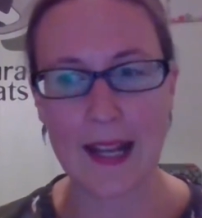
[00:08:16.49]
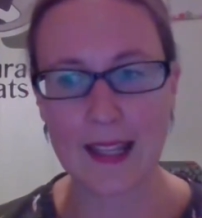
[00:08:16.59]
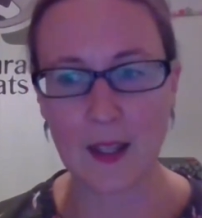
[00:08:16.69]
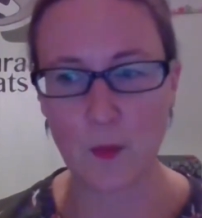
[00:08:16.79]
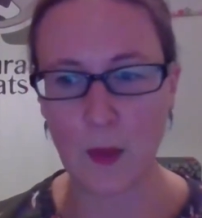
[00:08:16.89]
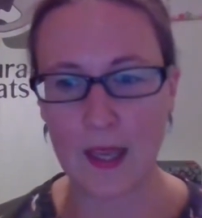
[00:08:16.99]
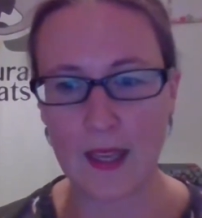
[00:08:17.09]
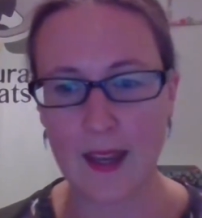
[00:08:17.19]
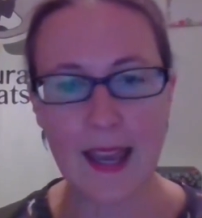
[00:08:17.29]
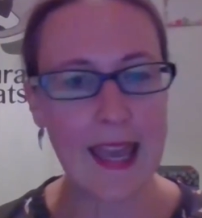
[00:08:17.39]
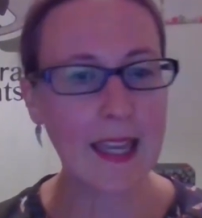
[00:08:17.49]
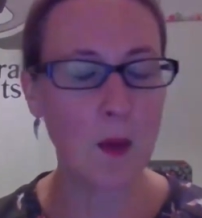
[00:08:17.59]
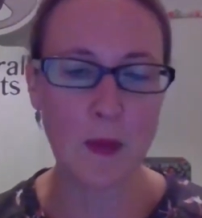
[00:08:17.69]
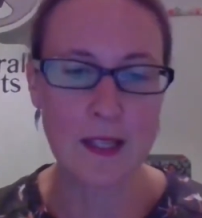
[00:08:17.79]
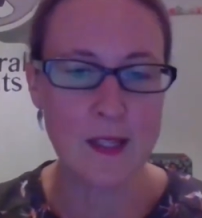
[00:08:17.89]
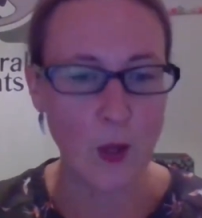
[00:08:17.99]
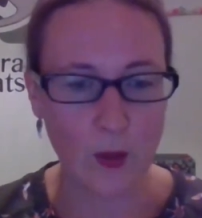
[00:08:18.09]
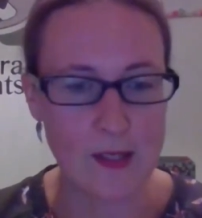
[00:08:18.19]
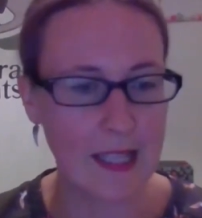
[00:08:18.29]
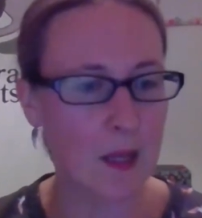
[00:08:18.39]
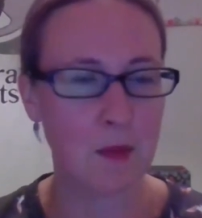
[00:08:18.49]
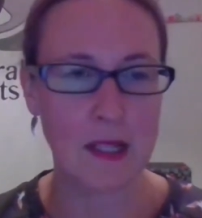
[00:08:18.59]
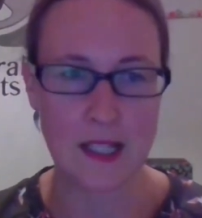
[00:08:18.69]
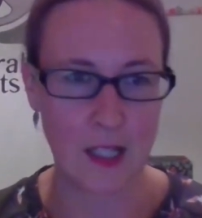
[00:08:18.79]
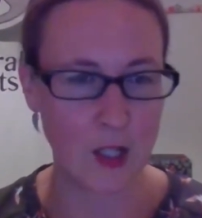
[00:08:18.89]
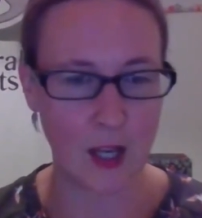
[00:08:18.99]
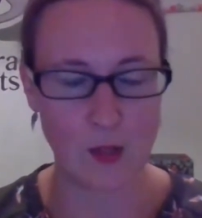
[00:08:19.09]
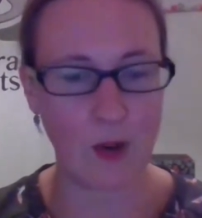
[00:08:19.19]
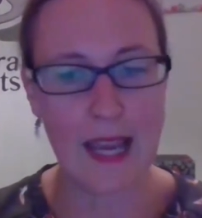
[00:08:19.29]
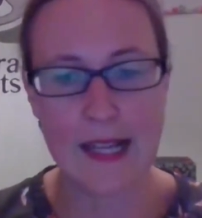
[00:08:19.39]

and it can be socks, it can be t-shirts, right?